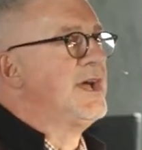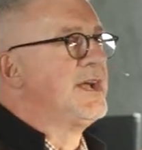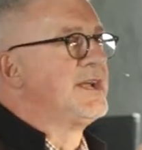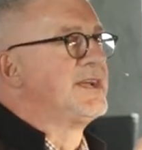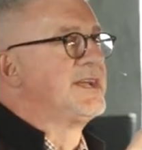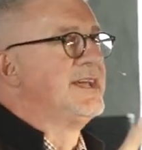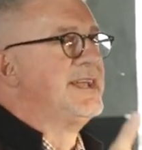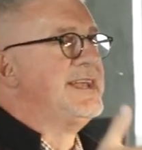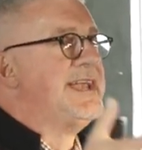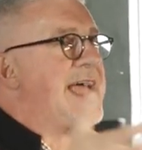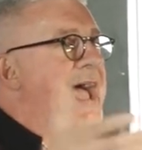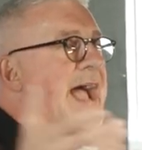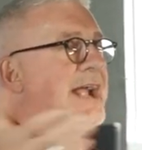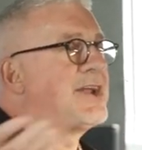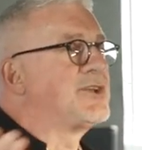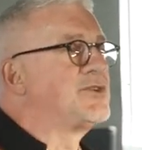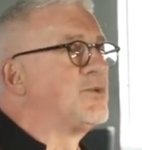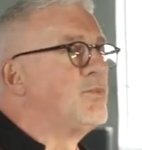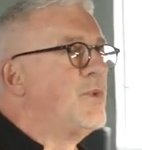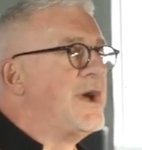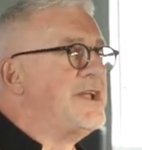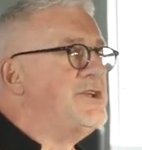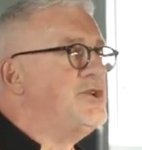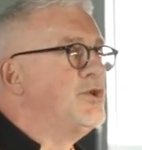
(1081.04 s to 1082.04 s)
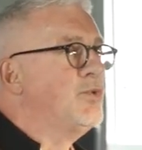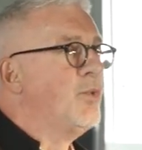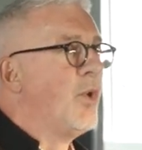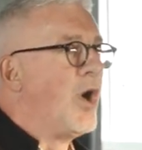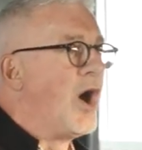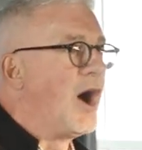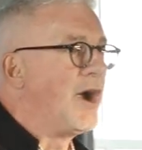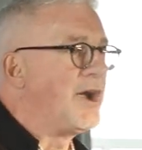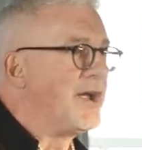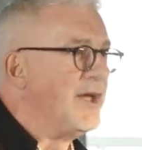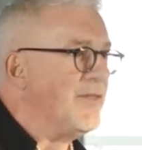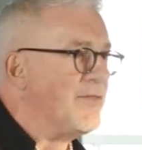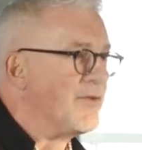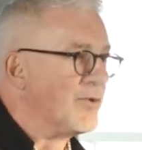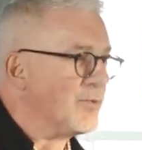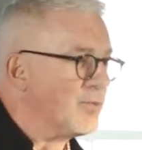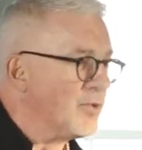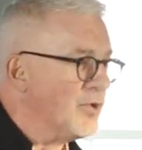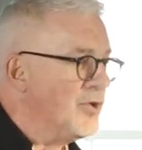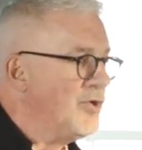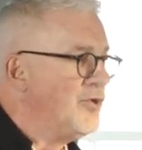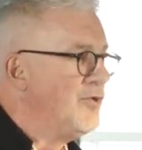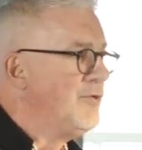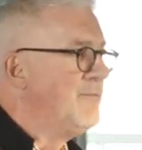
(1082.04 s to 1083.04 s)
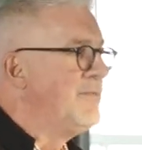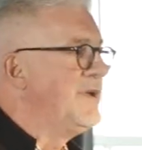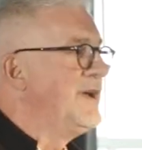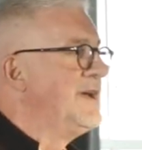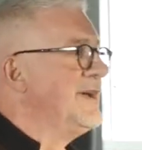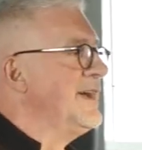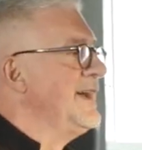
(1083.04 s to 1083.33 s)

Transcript: connect when you walk in the room.